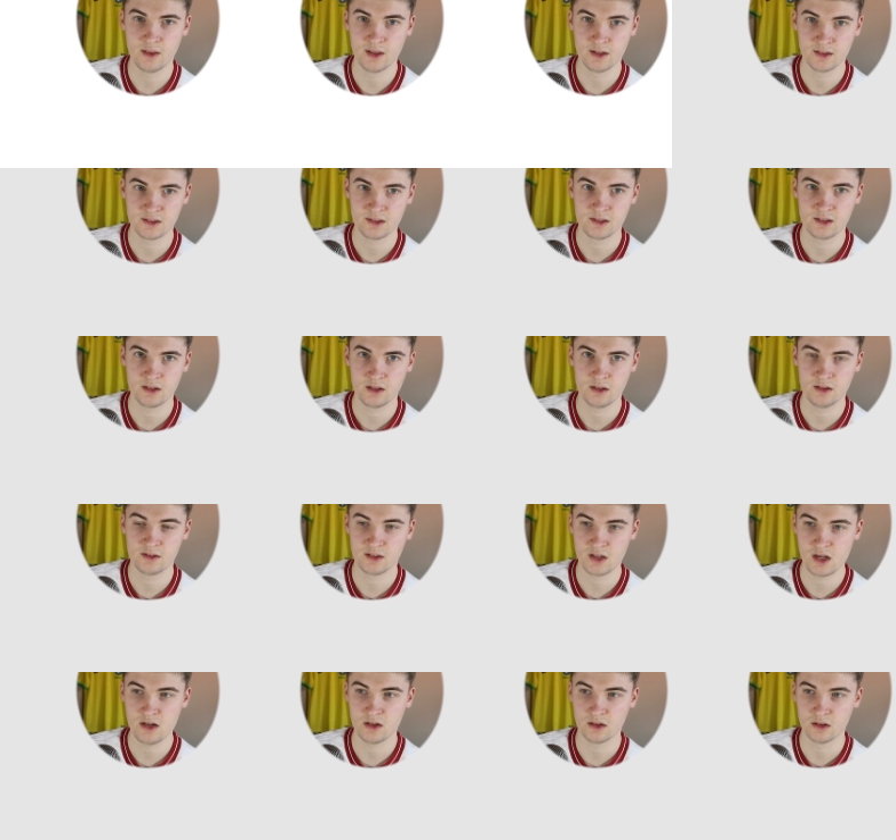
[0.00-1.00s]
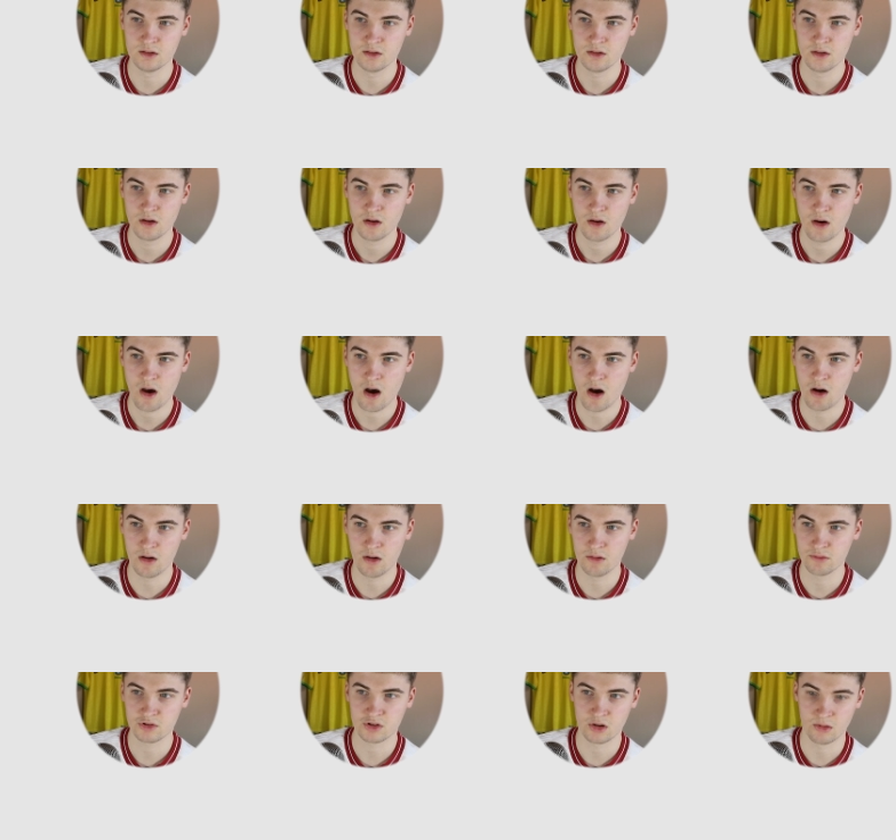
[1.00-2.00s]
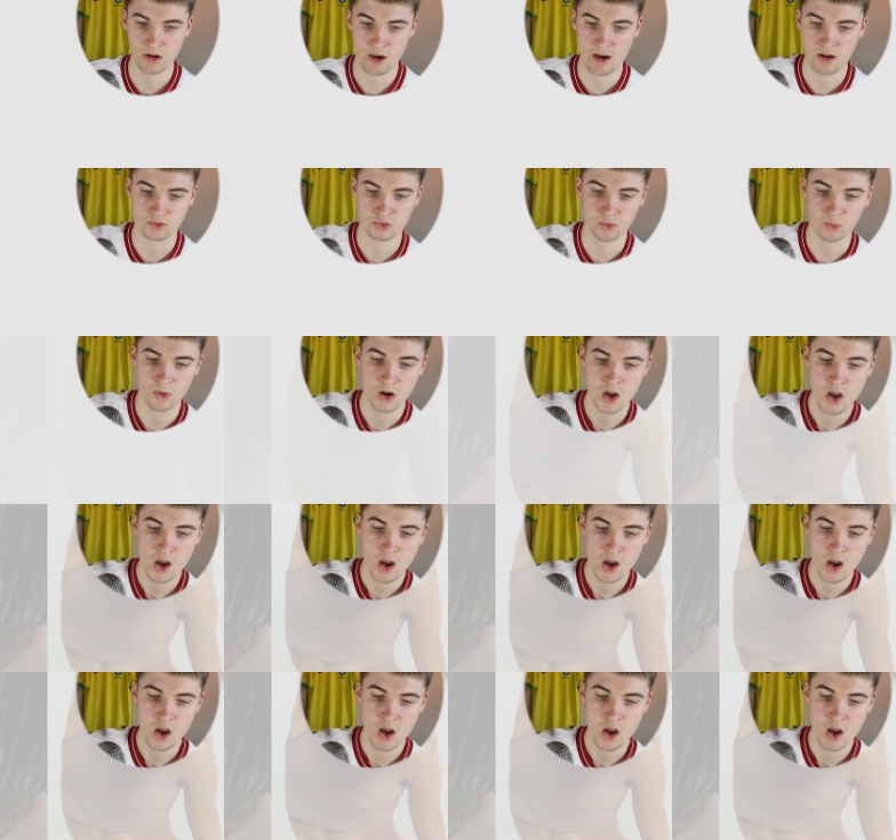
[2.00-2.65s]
this season aren't sold out at all.